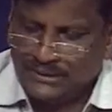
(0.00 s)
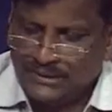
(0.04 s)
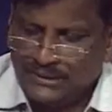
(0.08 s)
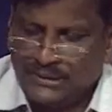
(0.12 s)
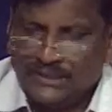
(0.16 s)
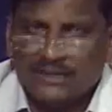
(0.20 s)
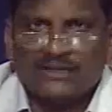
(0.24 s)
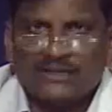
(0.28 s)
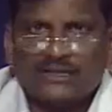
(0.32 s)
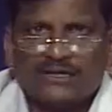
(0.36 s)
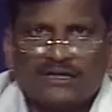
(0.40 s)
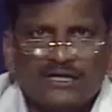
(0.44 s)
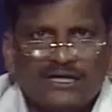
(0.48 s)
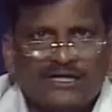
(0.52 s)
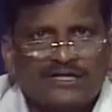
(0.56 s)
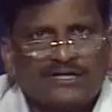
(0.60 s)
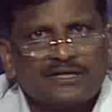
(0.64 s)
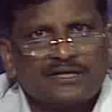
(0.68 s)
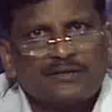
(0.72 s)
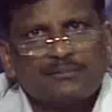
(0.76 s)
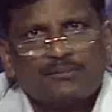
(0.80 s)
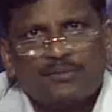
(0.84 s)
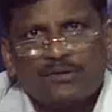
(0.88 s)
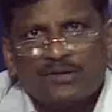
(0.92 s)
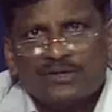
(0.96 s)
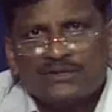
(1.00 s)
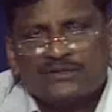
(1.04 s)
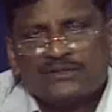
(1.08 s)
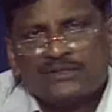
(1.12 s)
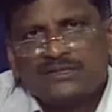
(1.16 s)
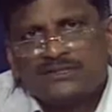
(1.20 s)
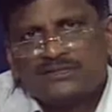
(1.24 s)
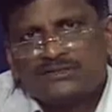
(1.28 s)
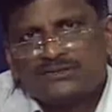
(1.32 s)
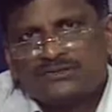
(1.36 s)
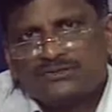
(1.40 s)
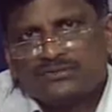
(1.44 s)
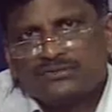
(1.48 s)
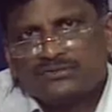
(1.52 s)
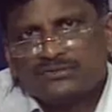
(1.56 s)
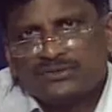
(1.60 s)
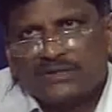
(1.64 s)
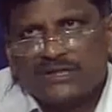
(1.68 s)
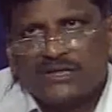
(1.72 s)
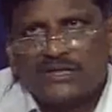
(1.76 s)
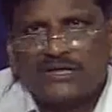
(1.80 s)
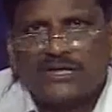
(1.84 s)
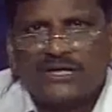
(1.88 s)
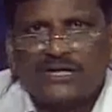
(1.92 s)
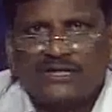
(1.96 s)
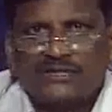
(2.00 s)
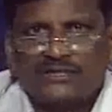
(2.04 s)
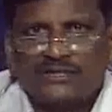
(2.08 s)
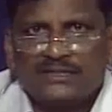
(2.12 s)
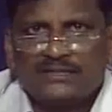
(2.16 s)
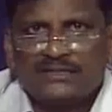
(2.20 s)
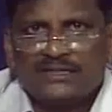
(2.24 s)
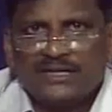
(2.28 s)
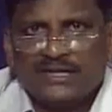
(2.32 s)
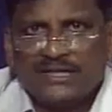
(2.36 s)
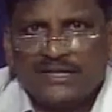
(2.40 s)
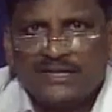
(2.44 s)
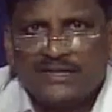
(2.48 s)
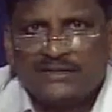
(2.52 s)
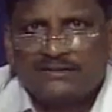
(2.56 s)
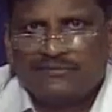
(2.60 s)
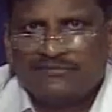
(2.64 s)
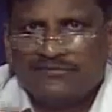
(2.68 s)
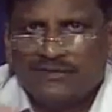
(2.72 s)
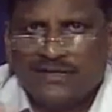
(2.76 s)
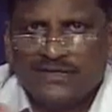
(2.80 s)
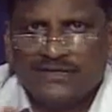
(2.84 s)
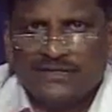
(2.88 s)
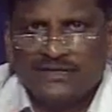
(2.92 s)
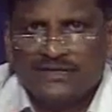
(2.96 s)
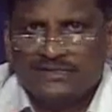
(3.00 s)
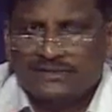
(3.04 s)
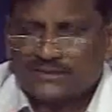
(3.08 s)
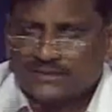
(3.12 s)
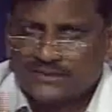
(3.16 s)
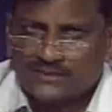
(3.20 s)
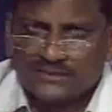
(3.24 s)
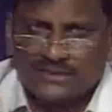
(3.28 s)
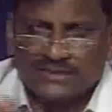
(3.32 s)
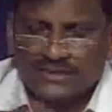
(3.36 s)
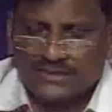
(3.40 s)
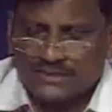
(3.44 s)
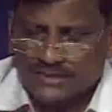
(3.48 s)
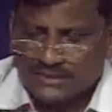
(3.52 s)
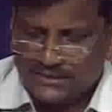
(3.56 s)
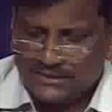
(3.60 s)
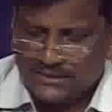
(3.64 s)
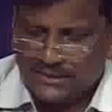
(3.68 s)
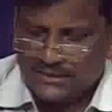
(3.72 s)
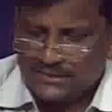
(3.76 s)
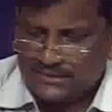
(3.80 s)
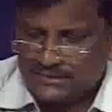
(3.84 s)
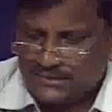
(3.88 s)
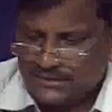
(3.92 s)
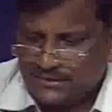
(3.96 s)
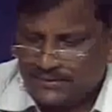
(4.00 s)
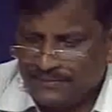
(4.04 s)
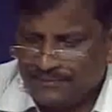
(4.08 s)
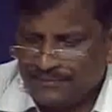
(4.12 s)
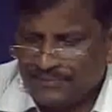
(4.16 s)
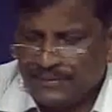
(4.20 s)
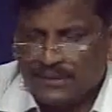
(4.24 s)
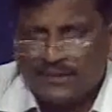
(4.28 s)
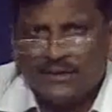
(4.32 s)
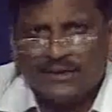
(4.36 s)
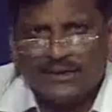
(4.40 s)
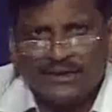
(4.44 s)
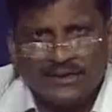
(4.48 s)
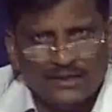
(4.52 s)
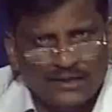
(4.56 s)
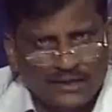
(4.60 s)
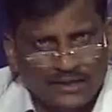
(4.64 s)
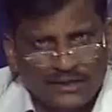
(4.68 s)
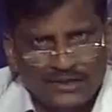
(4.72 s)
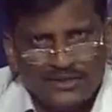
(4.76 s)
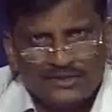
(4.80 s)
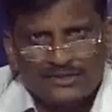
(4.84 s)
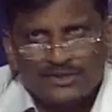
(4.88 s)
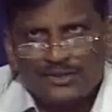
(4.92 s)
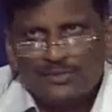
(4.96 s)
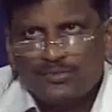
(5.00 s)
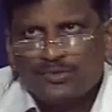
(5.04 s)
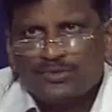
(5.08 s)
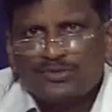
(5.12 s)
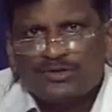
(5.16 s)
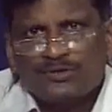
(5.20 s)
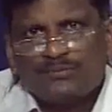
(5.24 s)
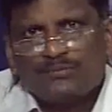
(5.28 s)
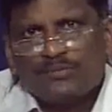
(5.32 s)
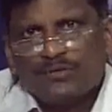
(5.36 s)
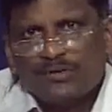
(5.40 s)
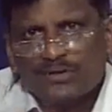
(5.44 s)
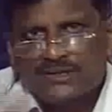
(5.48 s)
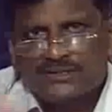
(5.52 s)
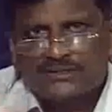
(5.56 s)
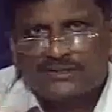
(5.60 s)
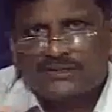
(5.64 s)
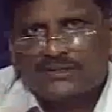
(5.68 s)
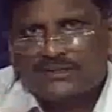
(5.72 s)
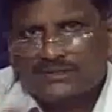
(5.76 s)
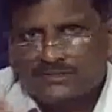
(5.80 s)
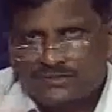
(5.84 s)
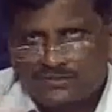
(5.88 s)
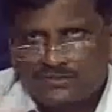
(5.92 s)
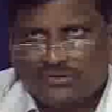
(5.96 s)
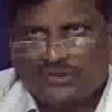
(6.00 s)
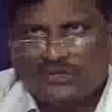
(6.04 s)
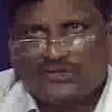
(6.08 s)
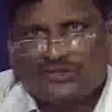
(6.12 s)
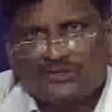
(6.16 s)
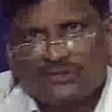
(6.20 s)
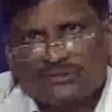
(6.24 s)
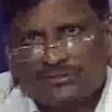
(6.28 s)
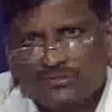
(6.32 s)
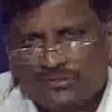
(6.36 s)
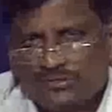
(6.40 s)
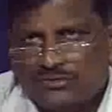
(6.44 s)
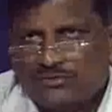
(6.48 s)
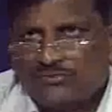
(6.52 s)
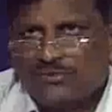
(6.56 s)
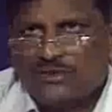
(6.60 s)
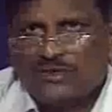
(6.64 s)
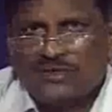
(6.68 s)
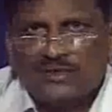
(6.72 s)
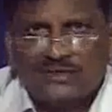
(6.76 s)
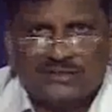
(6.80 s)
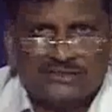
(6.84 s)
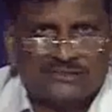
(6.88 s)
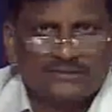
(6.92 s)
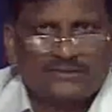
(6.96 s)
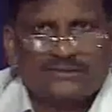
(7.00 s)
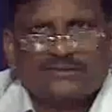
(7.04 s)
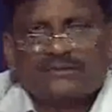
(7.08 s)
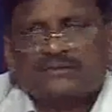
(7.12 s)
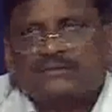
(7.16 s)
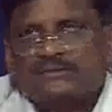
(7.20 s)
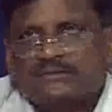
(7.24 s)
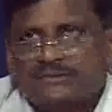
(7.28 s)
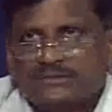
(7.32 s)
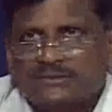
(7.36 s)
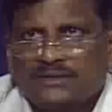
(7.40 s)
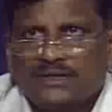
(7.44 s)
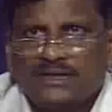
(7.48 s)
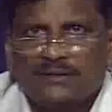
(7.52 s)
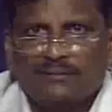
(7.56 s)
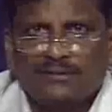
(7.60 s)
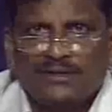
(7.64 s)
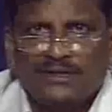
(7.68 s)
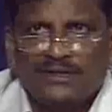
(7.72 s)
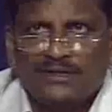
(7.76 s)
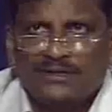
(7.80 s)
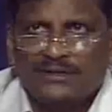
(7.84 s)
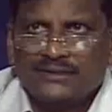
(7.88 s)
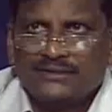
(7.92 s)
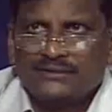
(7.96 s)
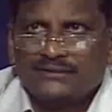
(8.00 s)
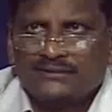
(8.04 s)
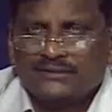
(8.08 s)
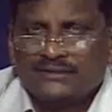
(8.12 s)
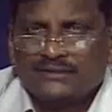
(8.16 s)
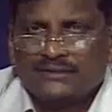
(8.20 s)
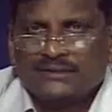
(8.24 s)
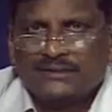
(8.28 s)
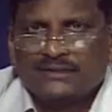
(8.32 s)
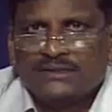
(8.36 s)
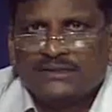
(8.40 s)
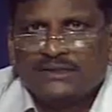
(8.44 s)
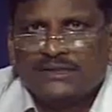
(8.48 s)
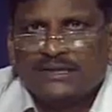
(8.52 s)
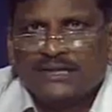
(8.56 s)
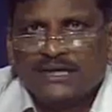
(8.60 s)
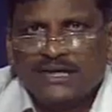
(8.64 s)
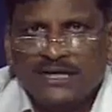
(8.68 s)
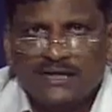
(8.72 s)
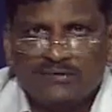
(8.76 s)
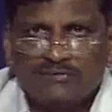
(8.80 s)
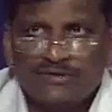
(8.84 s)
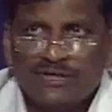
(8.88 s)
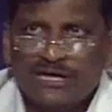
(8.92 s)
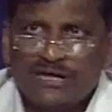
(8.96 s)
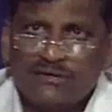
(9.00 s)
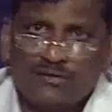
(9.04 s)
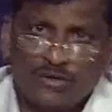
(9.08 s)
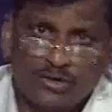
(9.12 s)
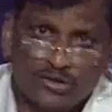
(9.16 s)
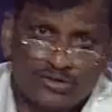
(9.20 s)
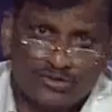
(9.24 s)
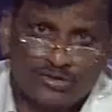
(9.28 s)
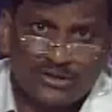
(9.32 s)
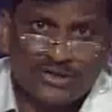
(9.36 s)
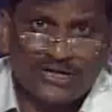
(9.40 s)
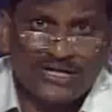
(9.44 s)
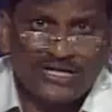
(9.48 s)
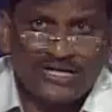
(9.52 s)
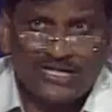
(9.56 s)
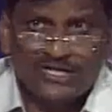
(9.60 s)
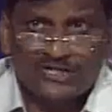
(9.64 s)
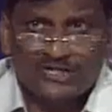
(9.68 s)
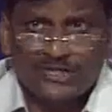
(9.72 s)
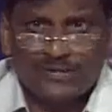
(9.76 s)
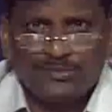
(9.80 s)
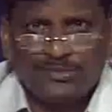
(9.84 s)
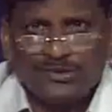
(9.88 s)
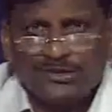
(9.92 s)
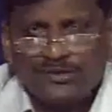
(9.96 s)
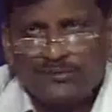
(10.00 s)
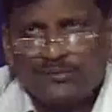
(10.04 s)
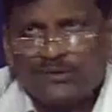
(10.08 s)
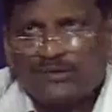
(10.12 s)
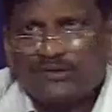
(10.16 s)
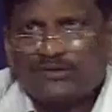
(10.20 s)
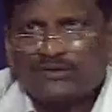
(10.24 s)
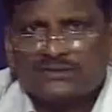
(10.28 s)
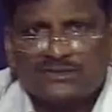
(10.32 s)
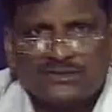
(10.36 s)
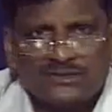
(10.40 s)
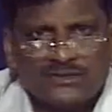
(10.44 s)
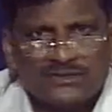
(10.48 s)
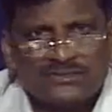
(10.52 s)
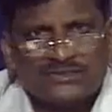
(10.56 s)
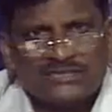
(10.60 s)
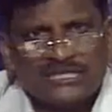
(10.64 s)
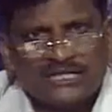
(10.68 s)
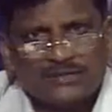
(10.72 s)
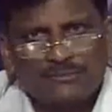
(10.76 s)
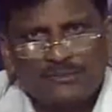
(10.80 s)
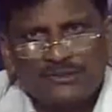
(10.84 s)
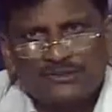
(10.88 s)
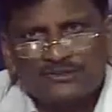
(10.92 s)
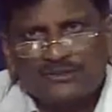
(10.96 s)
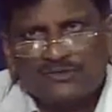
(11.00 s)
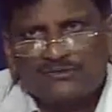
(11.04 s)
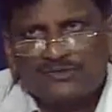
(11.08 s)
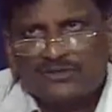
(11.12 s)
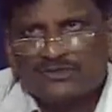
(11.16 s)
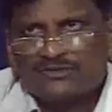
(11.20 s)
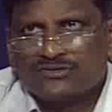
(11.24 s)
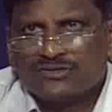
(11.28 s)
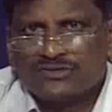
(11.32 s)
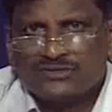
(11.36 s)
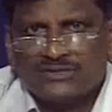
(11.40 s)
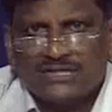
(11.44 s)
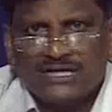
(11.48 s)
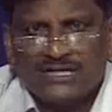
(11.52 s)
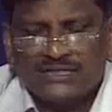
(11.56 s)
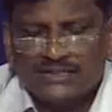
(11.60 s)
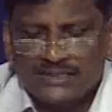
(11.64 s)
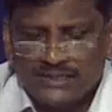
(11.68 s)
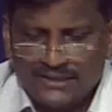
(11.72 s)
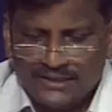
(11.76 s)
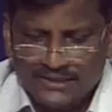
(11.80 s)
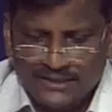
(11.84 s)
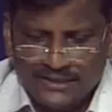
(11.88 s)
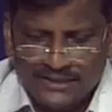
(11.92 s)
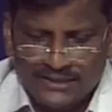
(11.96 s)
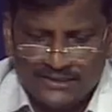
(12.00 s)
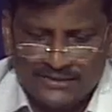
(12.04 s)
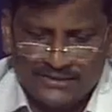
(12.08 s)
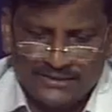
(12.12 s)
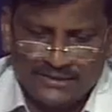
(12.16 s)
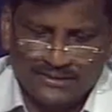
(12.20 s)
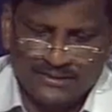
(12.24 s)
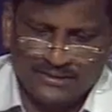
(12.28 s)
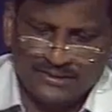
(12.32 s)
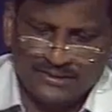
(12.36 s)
and regulatory policies to regulate the trade, finances, and other things, distributory policies to distribute various amenities, and we have also redistributed, because certain segments of the society needs,